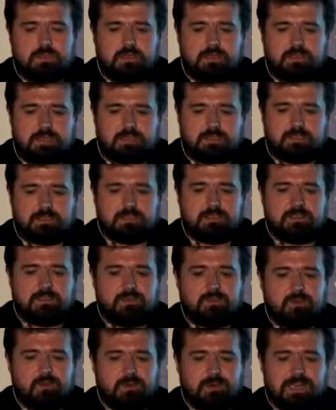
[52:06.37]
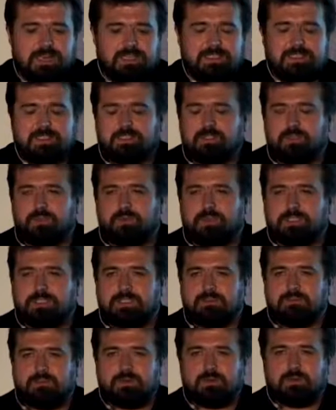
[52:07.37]
And that's relating to
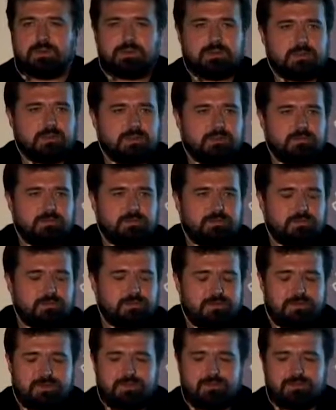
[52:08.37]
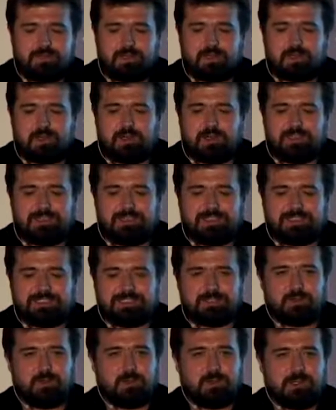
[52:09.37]
24. If the client
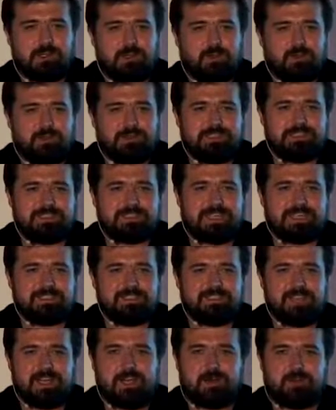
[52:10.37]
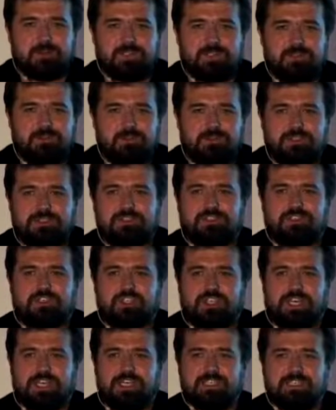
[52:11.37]
is calling you with standard out and you just
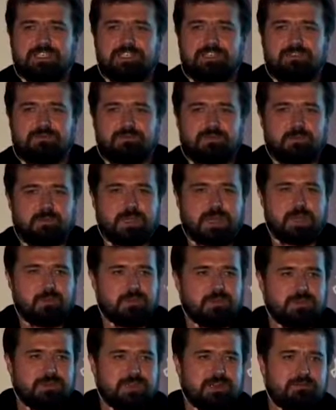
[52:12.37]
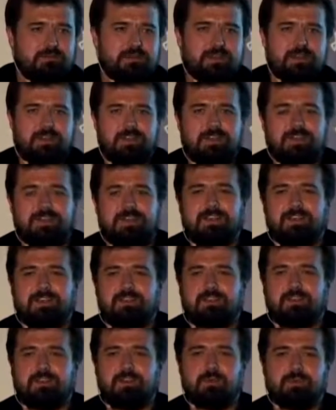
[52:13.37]
change that from now on,
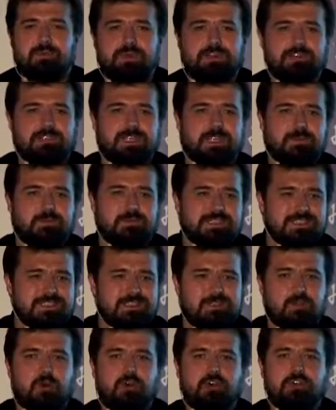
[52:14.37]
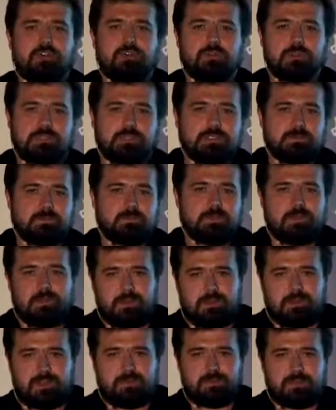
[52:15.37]
everything you print out is in octal,
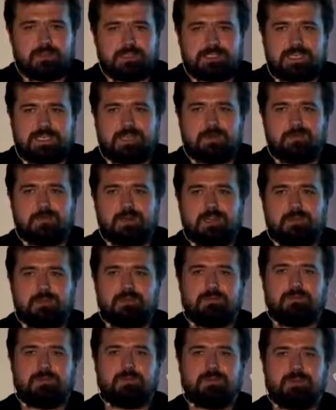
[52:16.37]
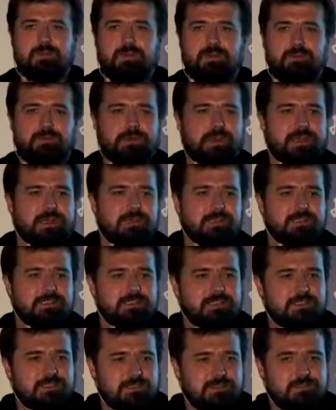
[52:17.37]
it might take a while before you realize
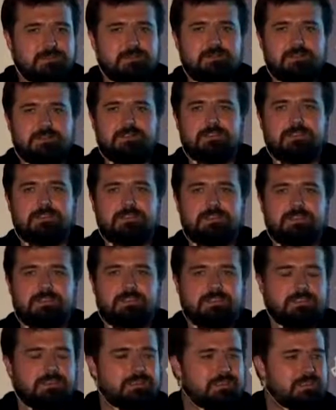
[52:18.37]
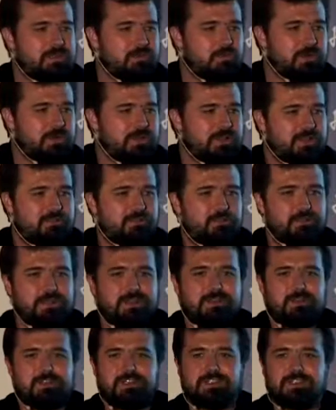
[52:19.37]
it. It might even be
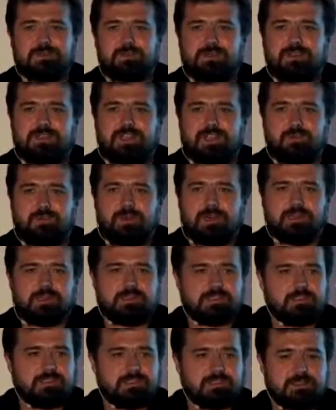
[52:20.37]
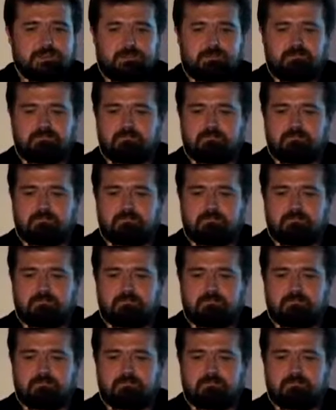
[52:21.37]
the customer that realizes it.